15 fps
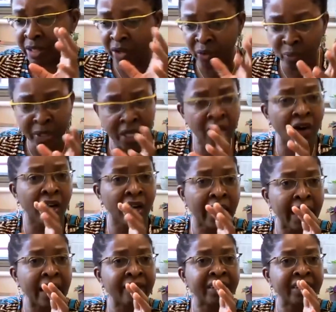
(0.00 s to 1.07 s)
we call a
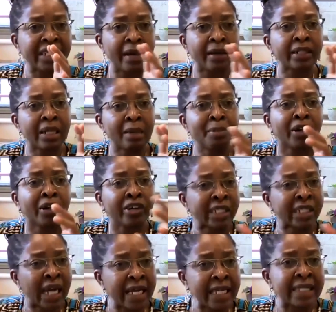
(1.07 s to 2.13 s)
kind of a
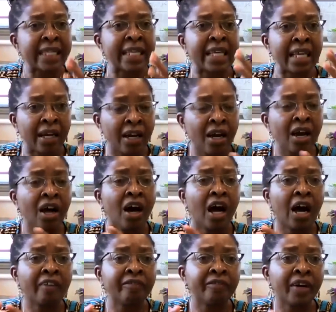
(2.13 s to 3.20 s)
democratizing
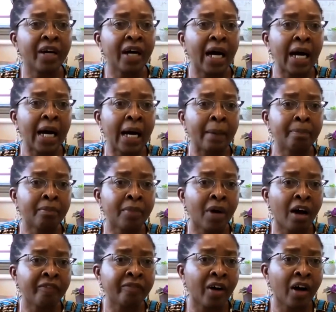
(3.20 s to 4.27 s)

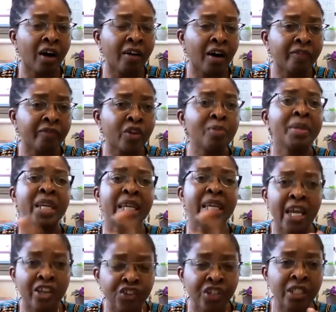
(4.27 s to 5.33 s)
of
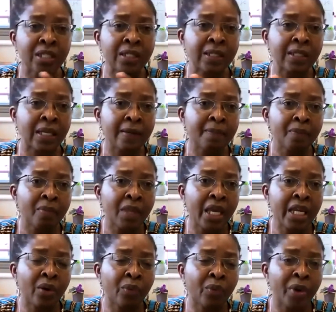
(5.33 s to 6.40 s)
communications
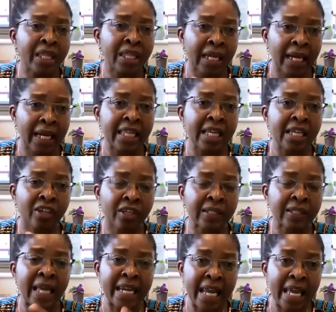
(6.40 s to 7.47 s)
in a way that I think does
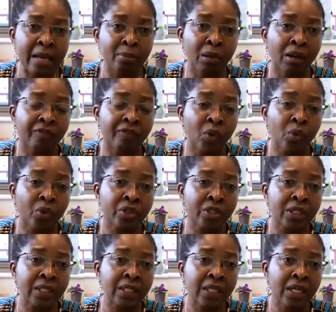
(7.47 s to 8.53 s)
enable
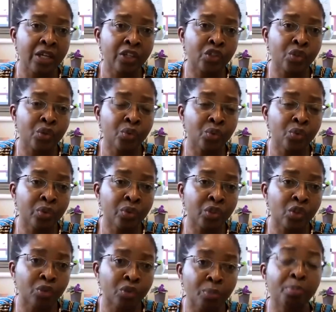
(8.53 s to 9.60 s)
folks to
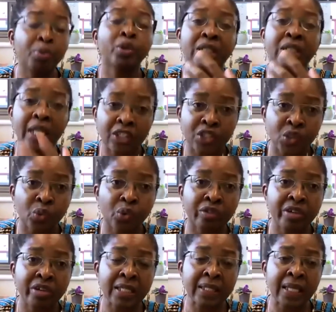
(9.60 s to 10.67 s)
put
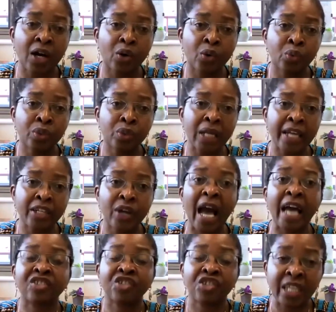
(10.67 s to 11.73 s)
stories out and to
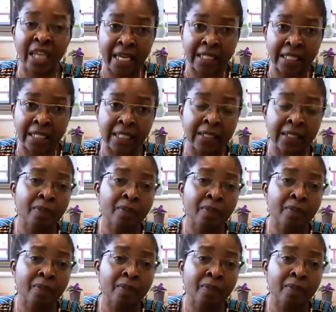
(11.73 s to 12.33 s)
agitate